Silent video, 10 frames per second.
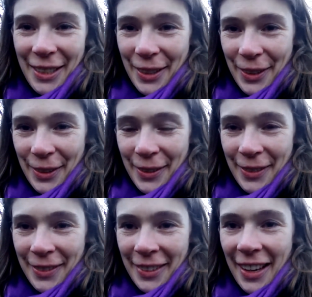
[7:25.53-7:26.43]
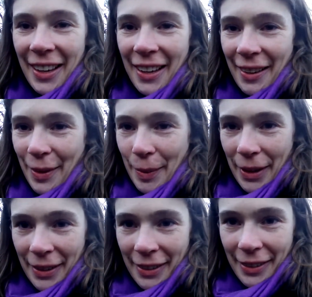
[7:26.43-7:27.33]
do. I care
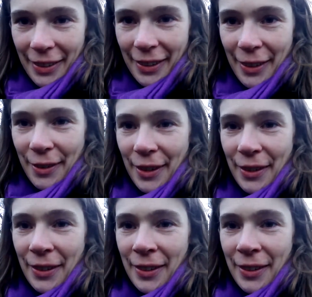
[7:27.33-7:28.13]
about all of you.